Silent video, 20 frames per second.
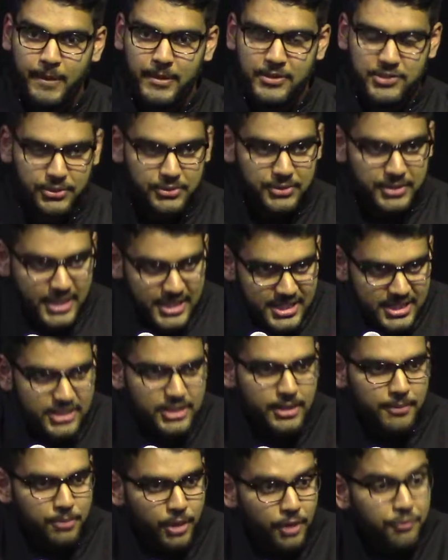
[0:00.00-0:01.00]
So this
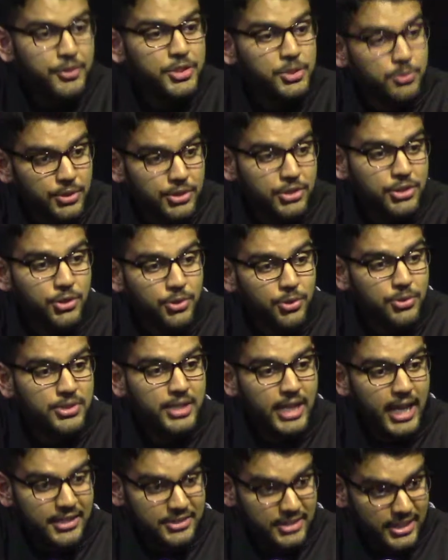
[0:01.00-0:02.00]
the prophets would use
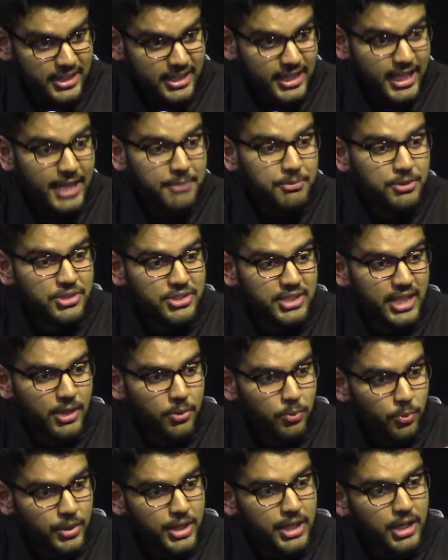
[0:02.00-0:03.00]
as a claim to
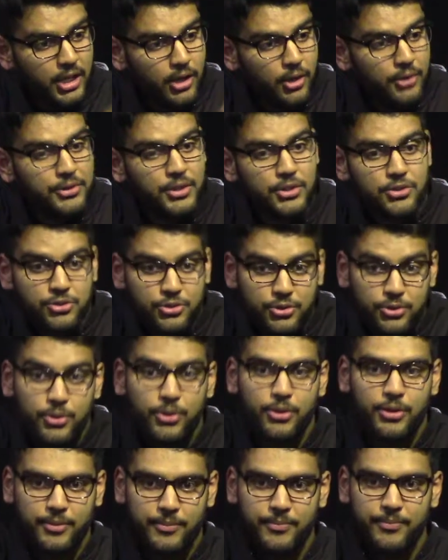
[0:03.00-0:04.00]
say we are on the truth.